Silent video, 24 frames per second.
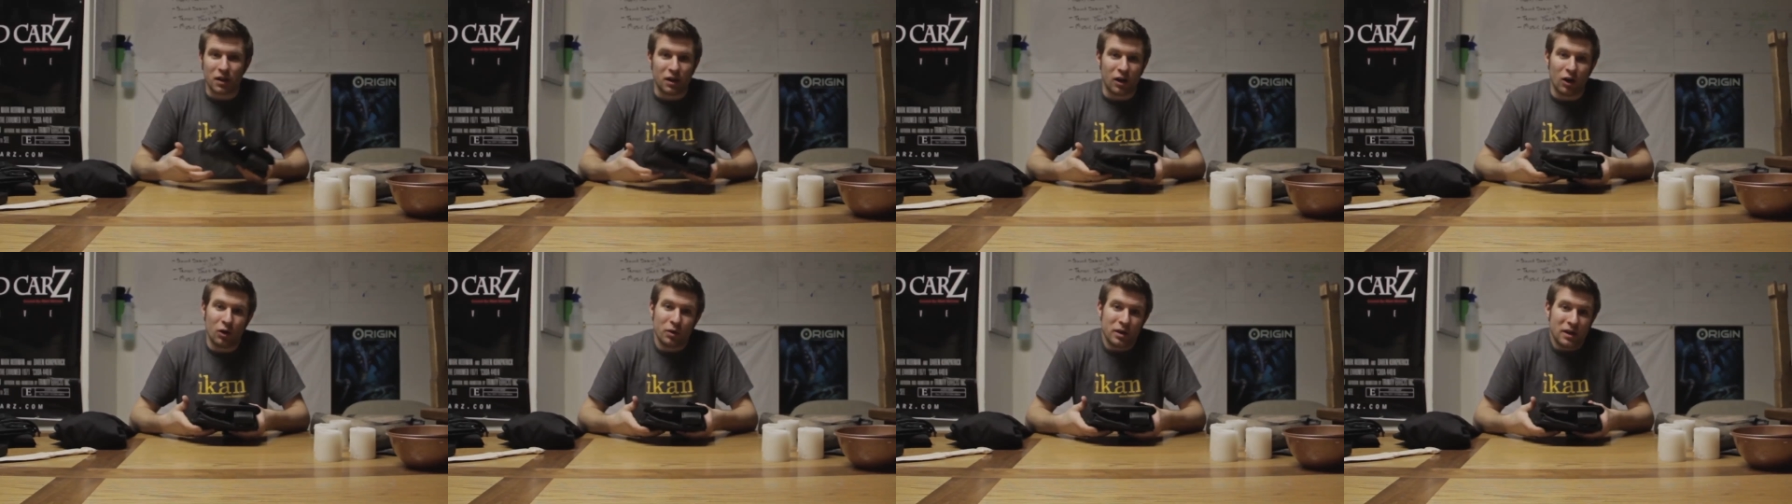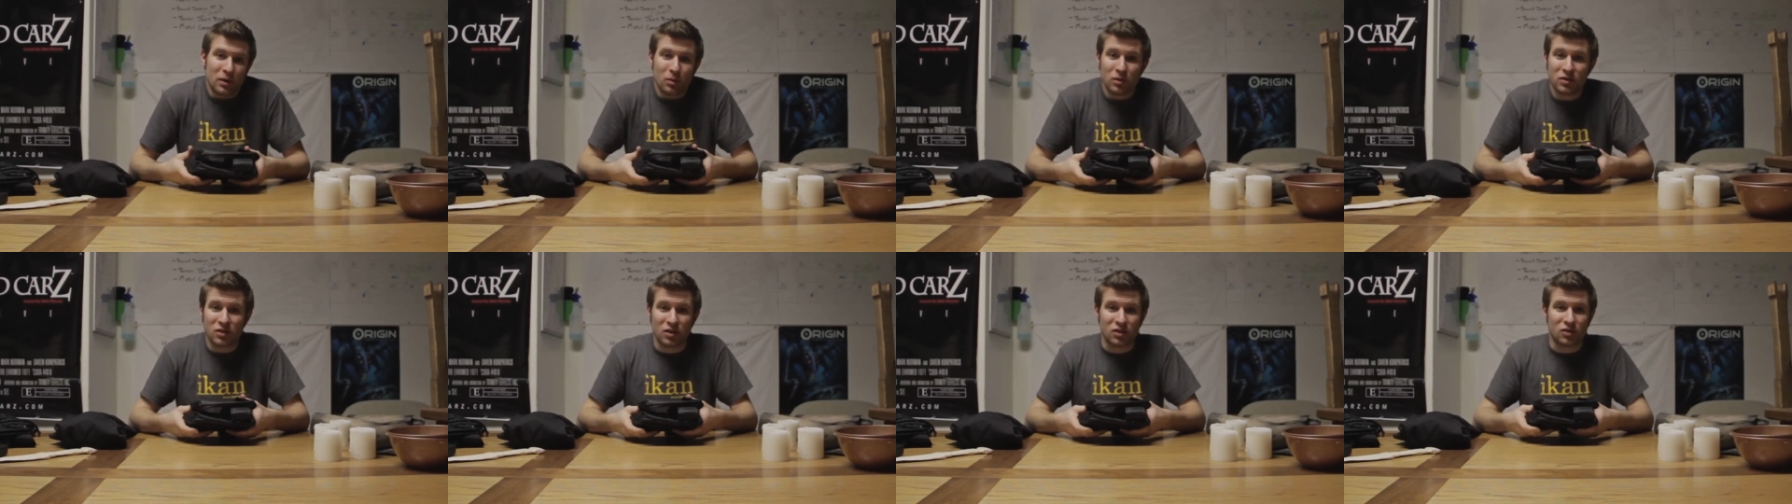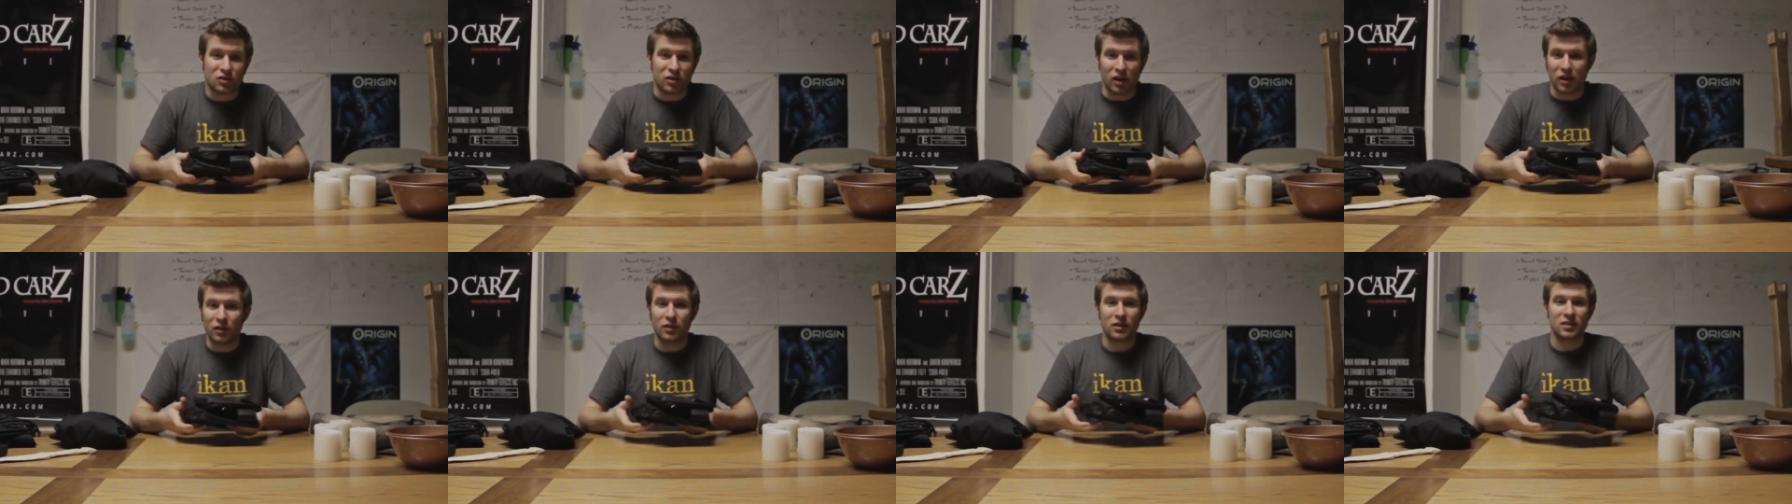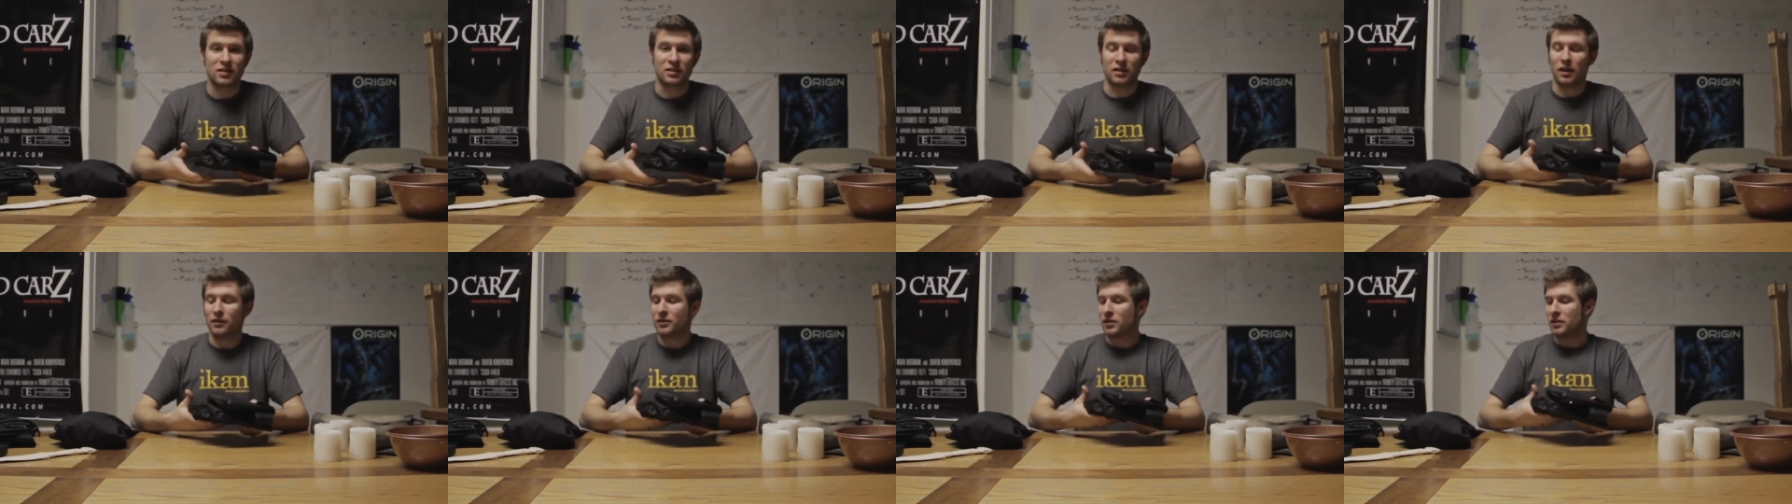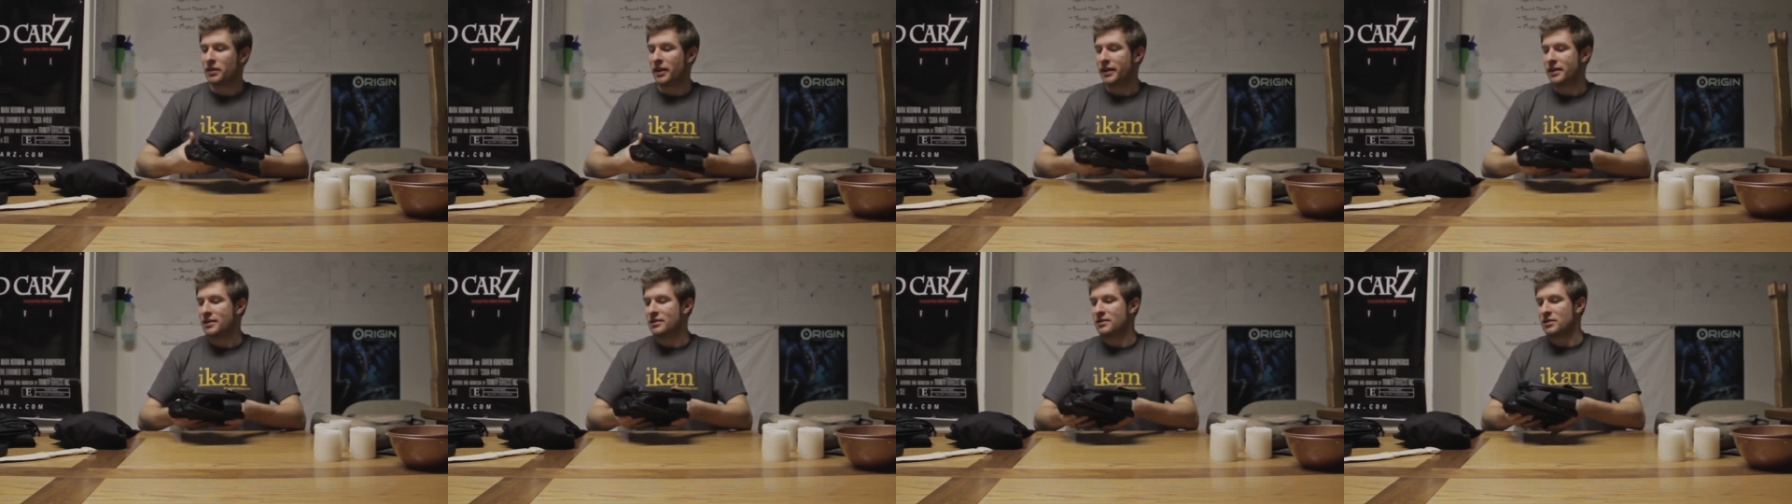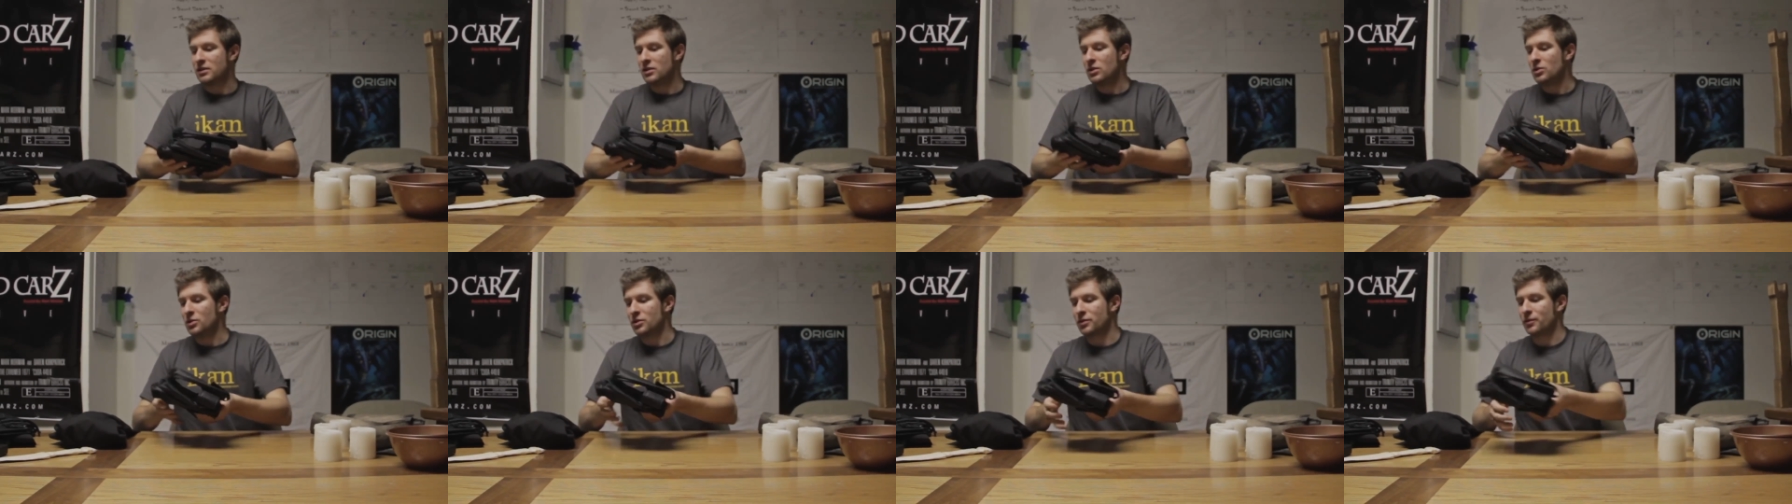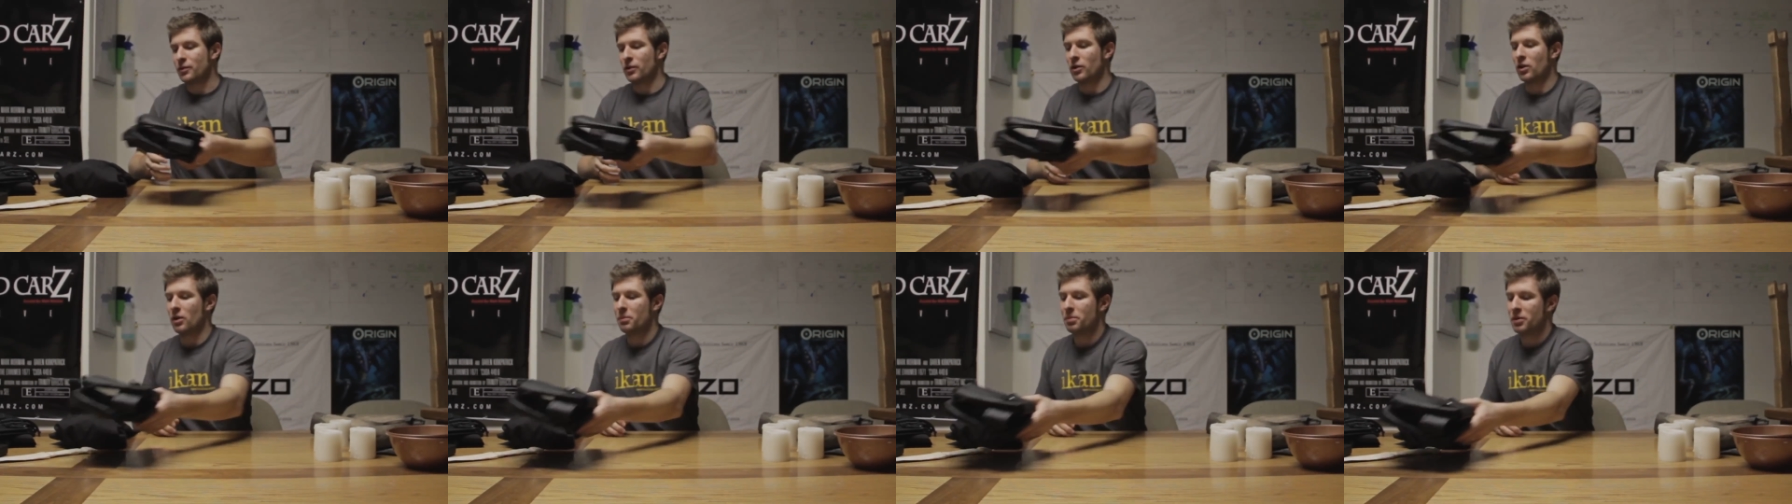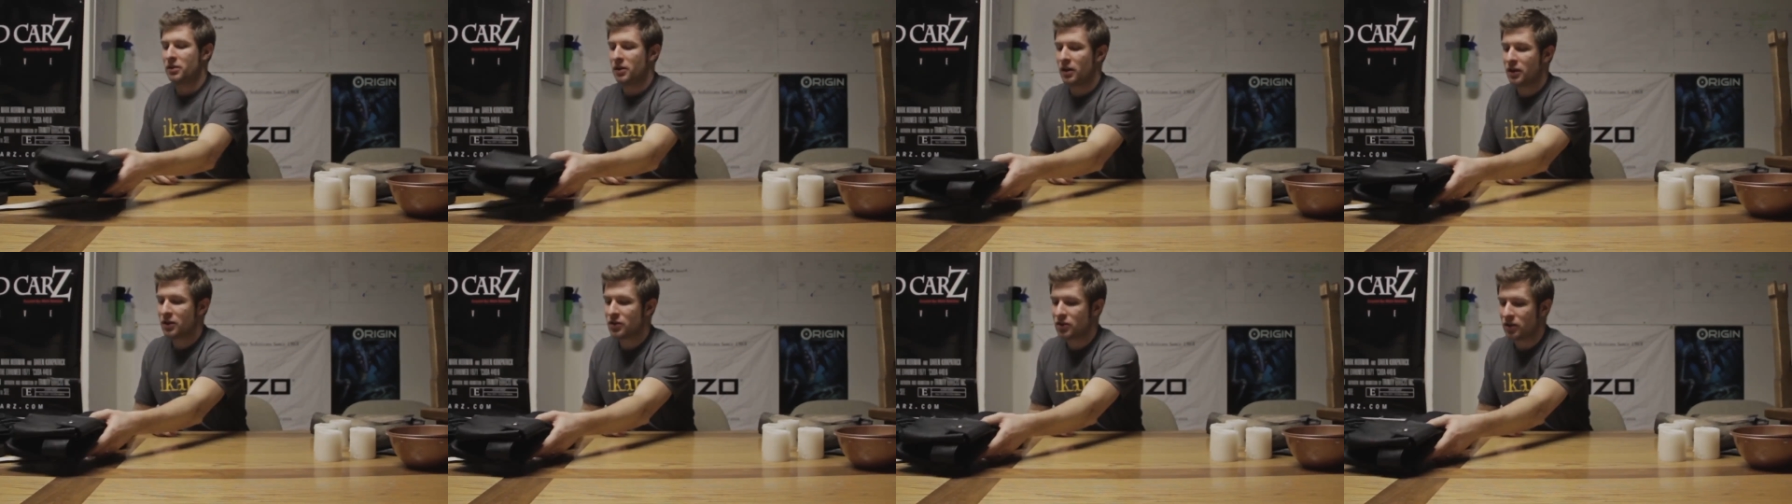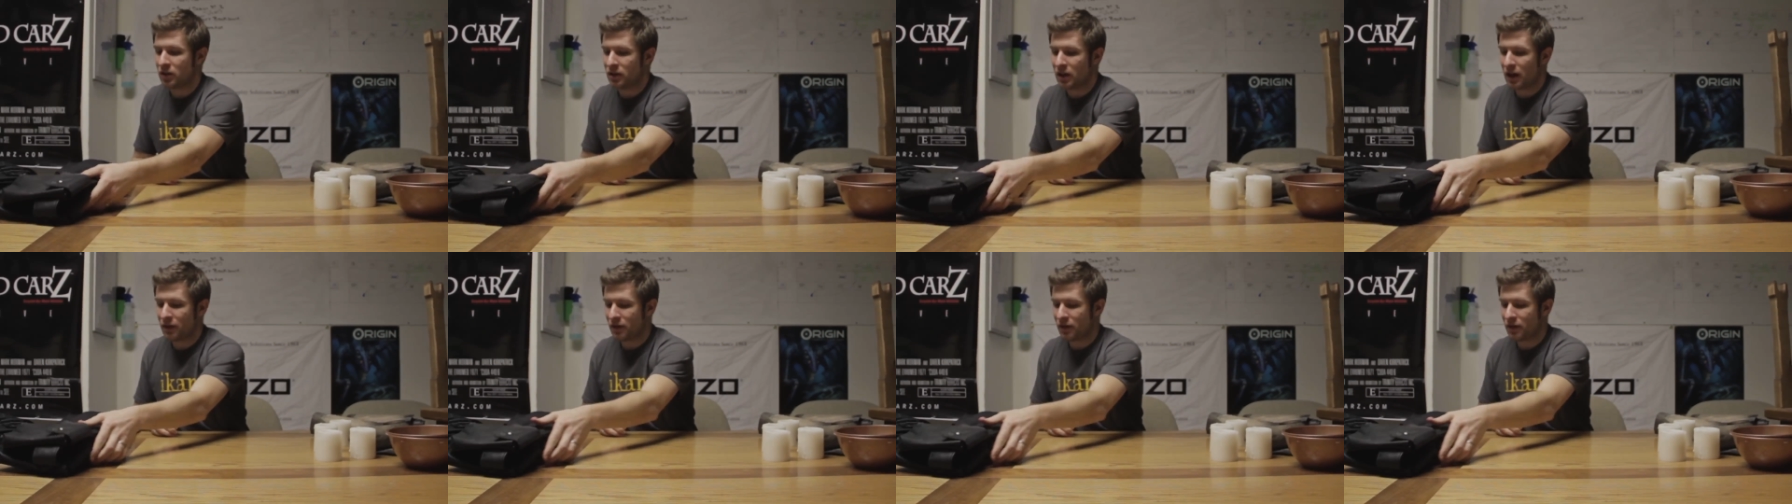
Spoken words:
he was just generous enough to let us use for our production.